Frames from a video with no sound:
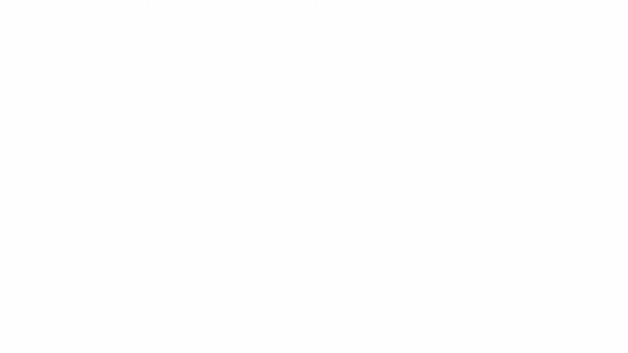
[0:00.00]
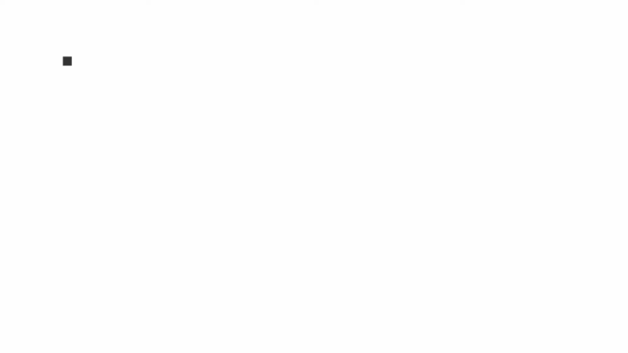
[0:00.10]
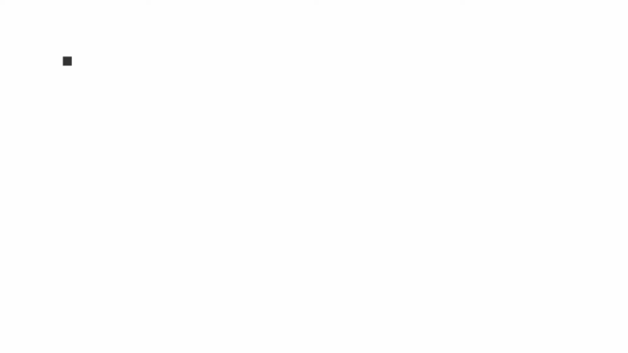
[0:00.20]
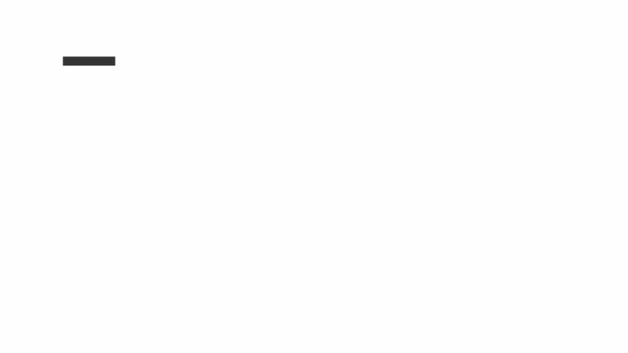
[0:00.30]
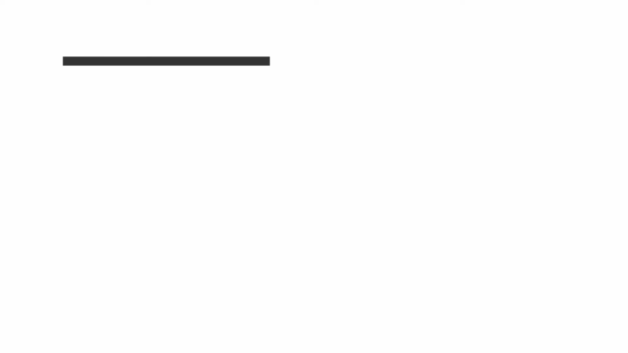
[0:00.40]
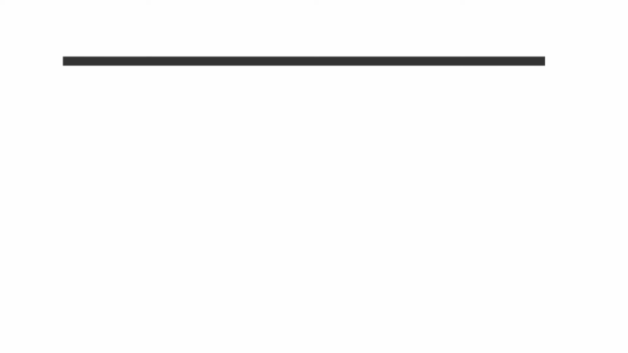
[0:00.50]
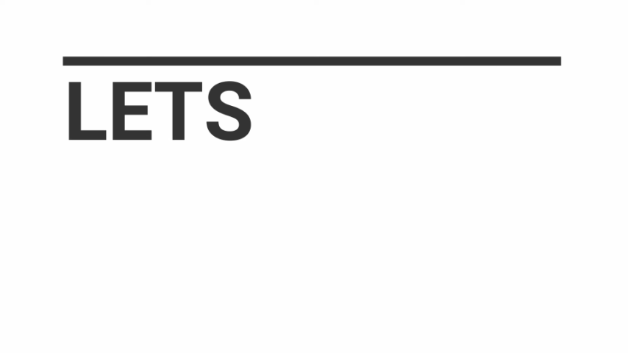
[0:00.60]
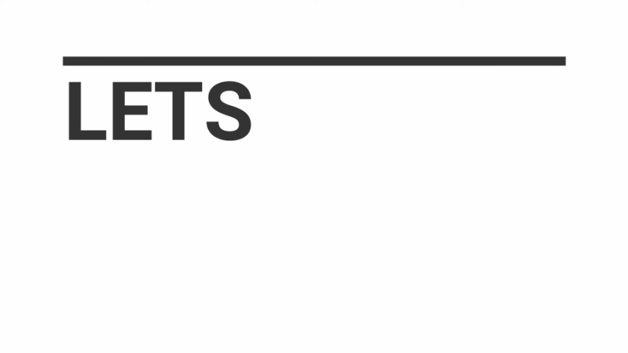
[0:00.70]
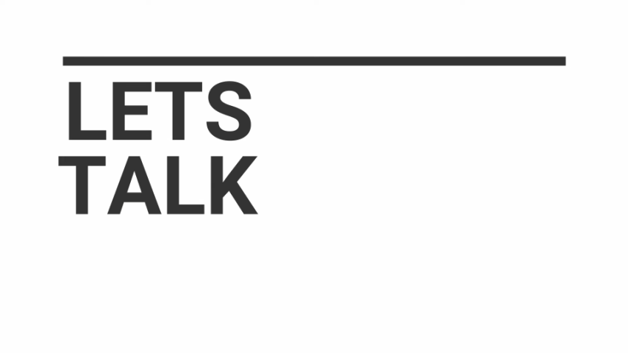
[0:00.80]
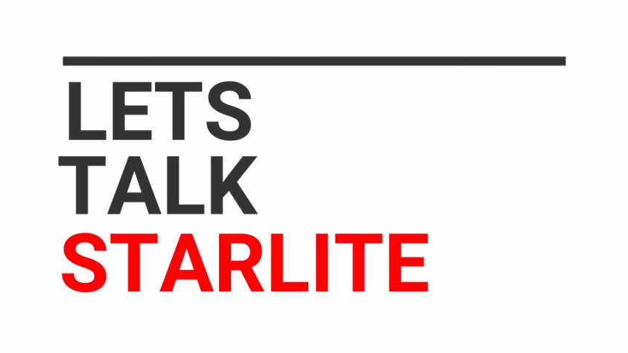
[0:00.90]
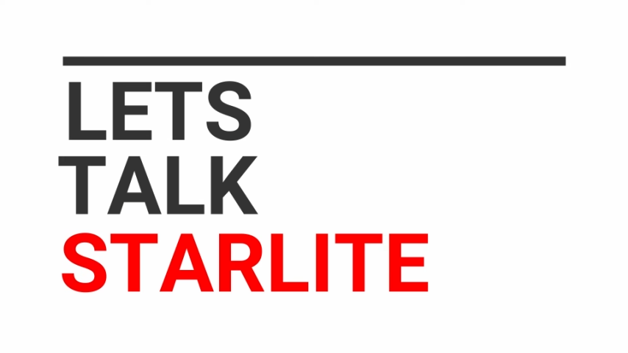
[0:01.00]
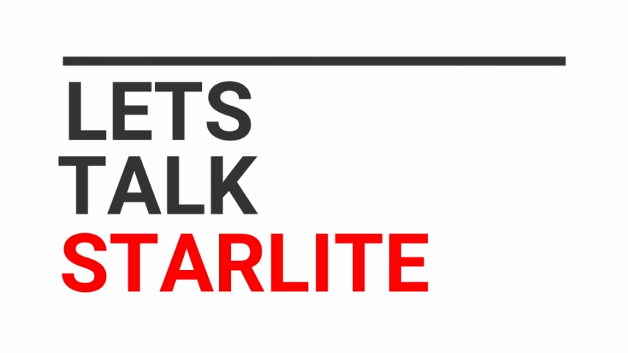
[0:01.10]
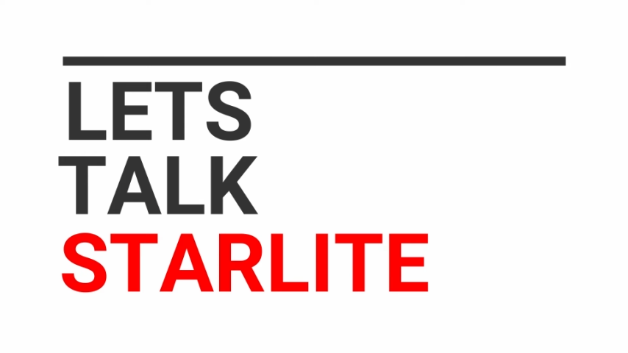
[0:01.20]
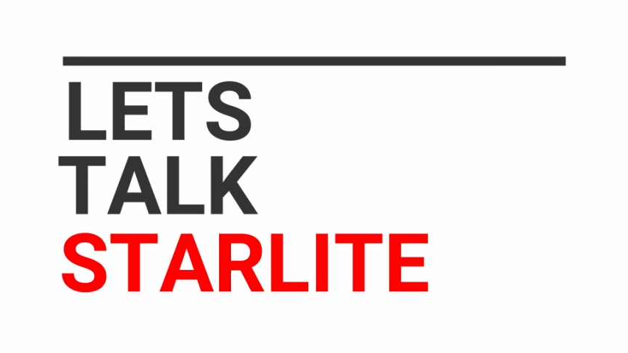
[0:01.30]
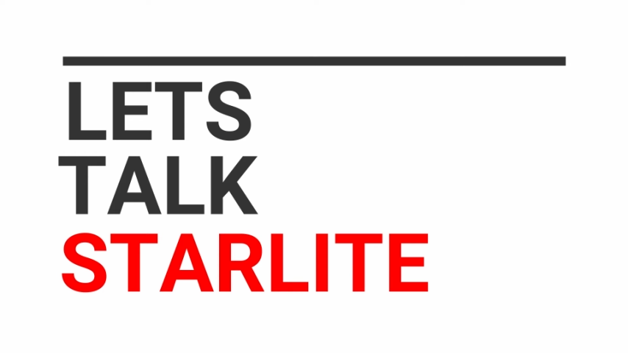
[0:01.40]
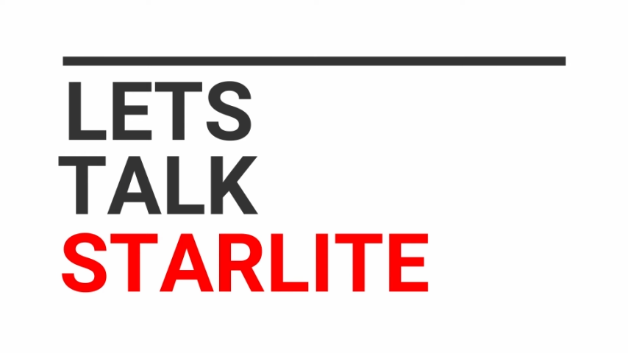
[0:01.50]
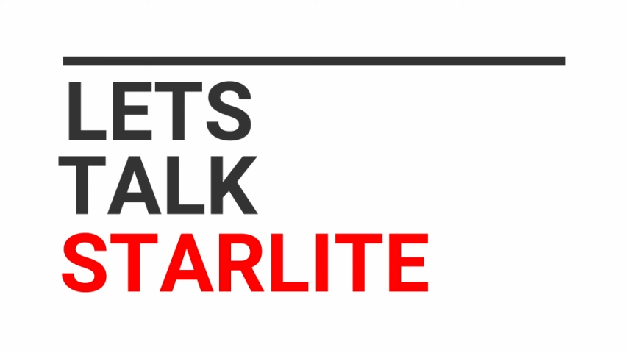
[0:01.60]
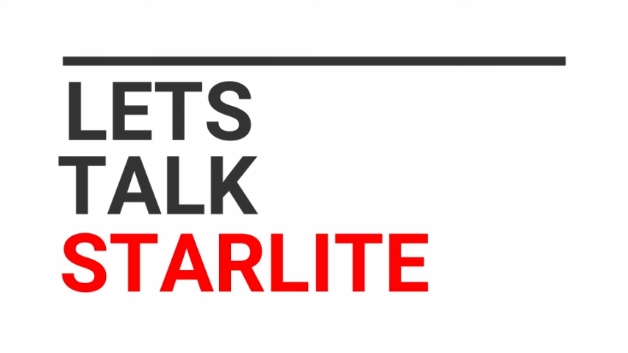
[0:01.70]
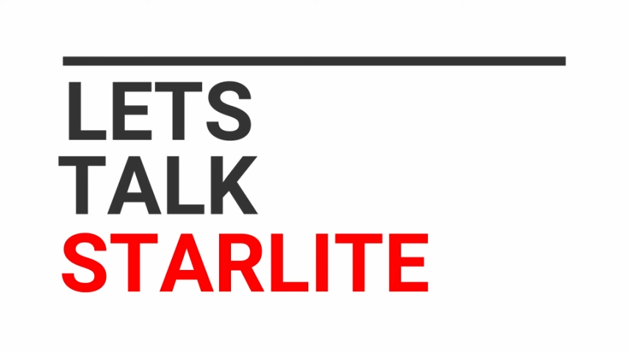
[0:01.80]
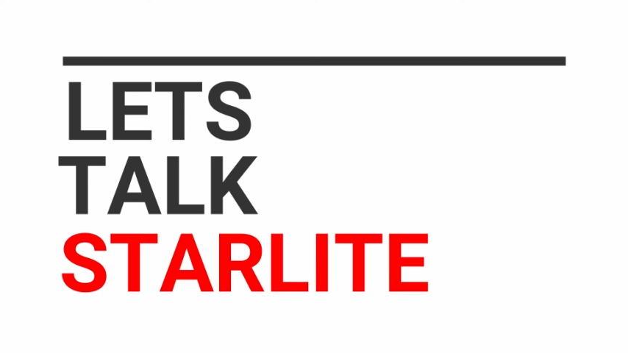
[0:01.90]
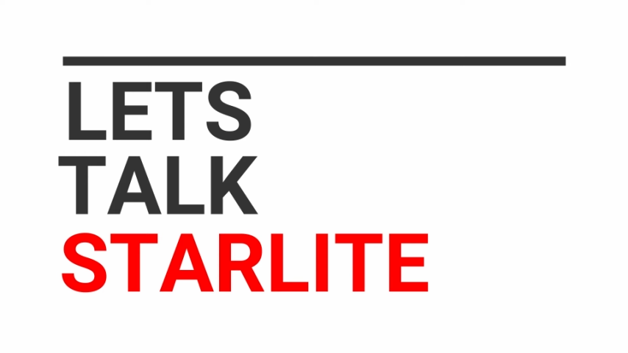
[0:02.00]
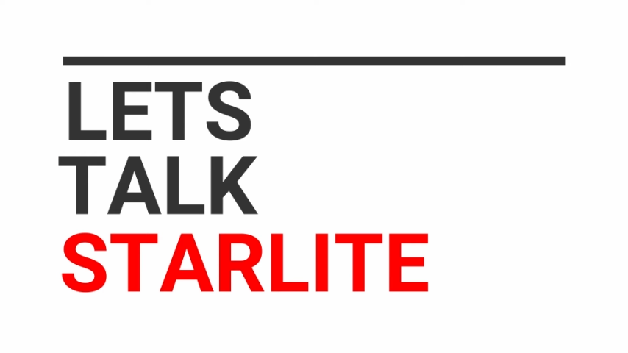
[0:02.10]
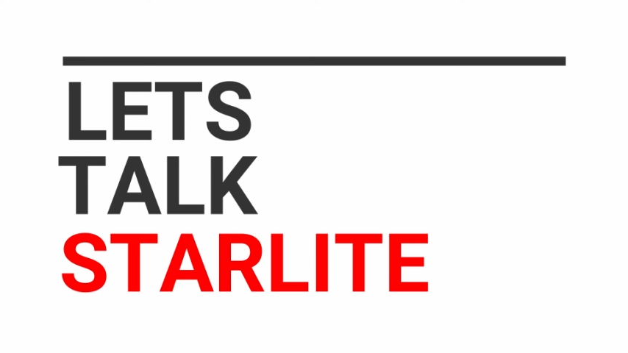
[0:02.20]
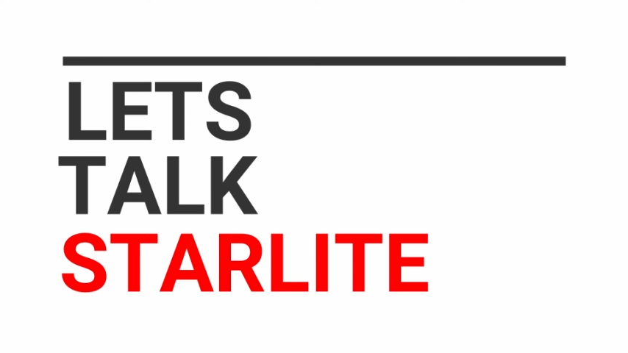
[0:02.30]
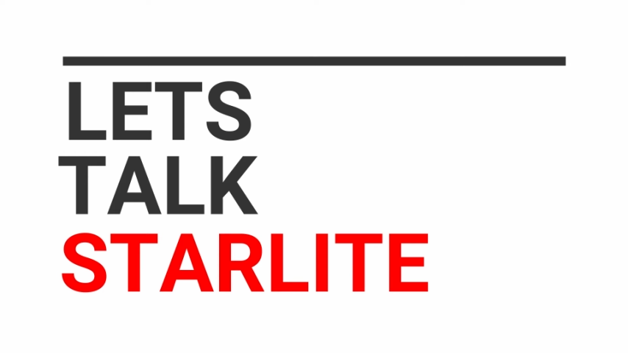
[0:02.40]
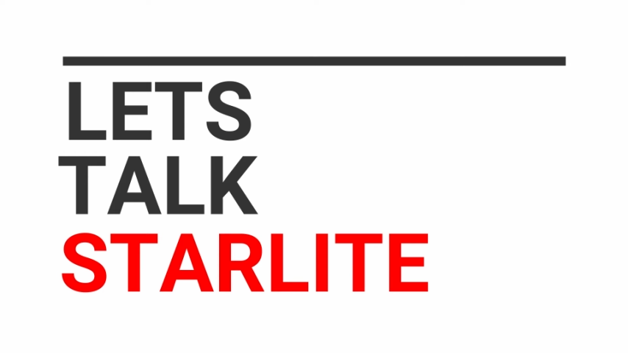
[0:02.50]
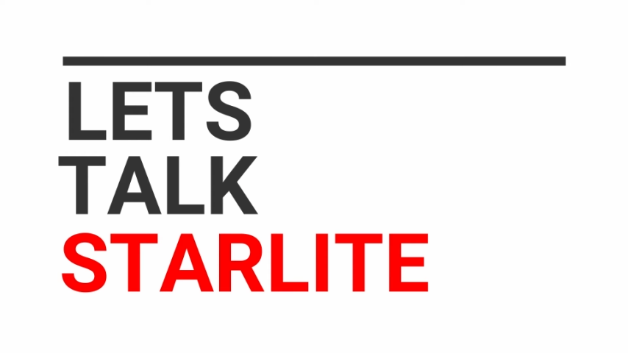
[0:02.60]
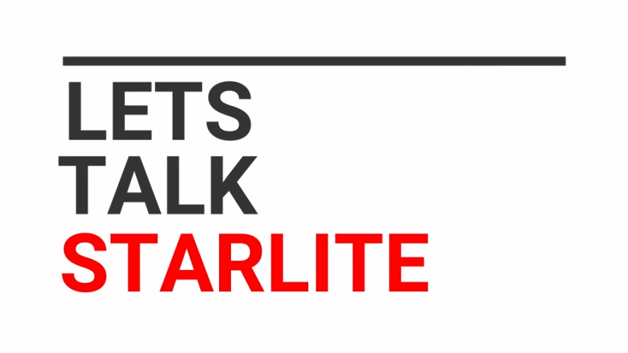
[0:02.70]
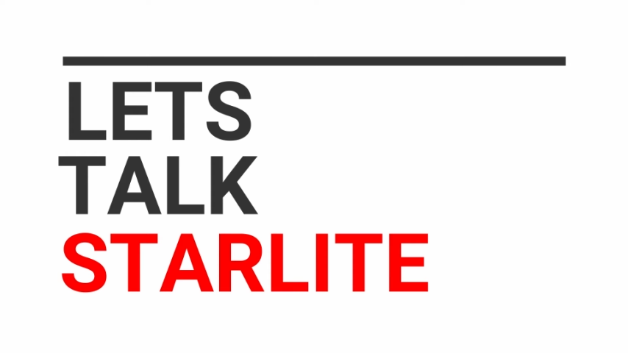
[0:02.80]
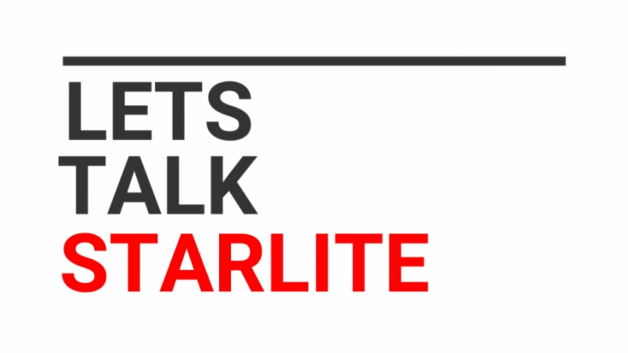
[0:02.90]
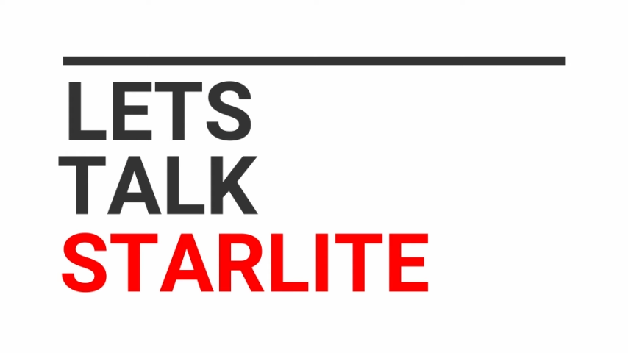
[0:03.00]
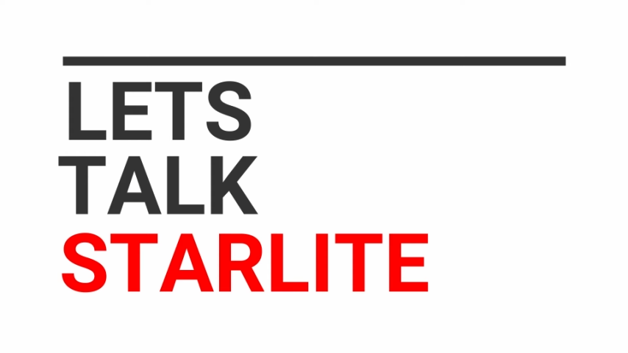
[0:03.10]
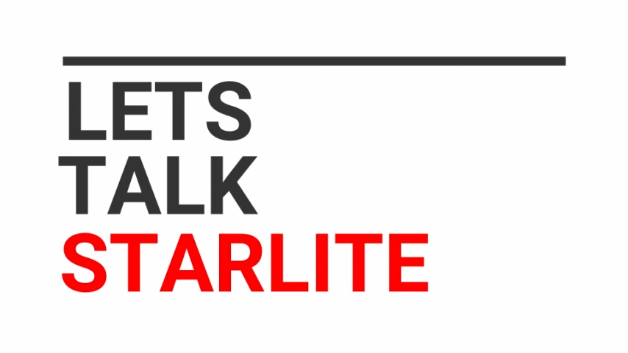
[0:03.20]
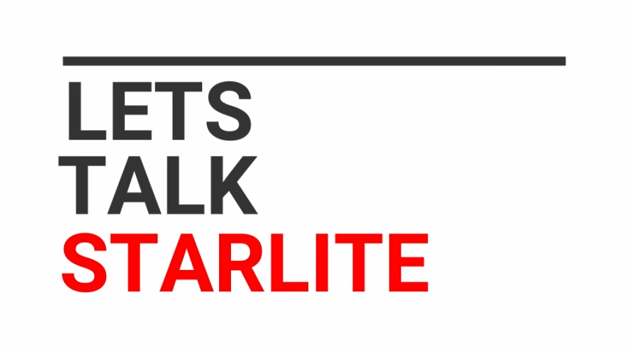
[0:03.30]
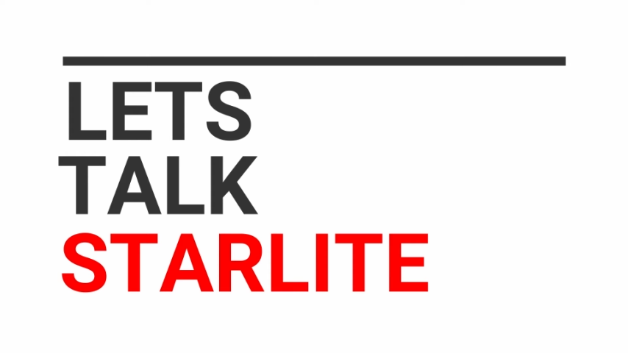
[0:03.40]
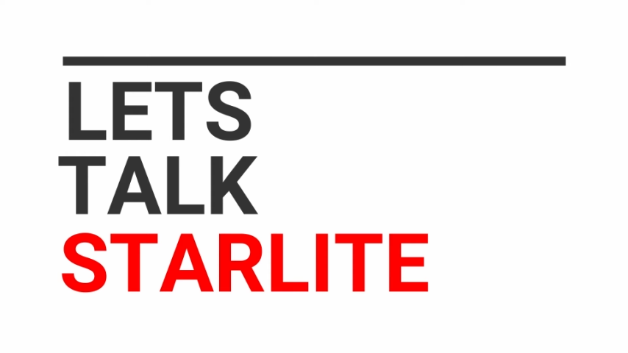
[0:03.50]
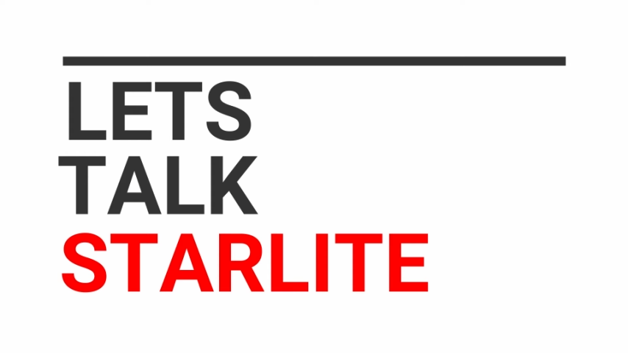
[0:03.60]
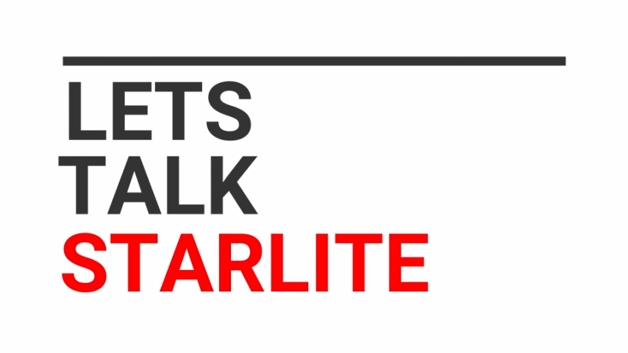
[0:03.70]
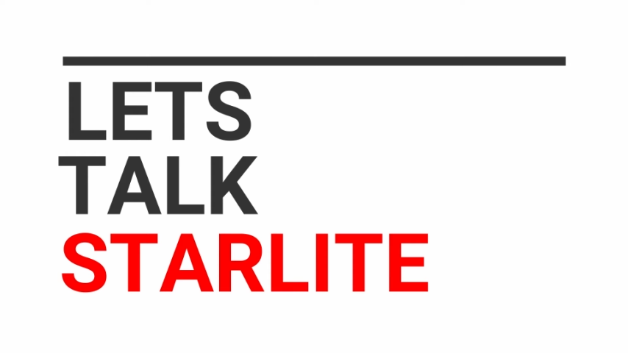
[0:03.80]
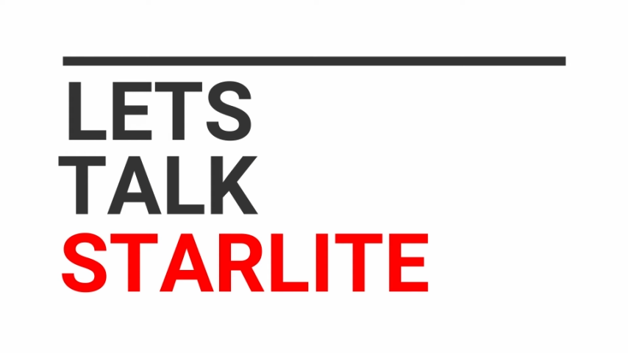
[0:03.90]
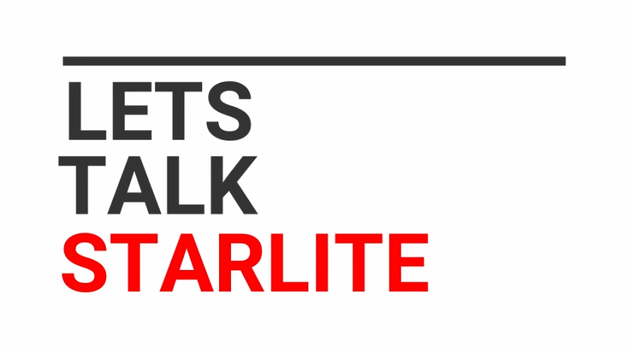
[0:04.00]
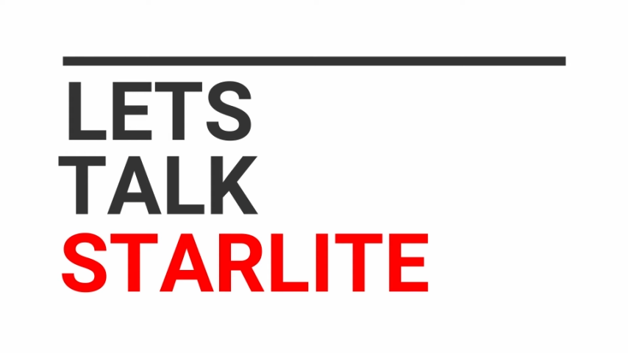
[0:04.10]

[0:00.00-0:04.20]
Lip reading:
No face is visible, so there are no lips to read.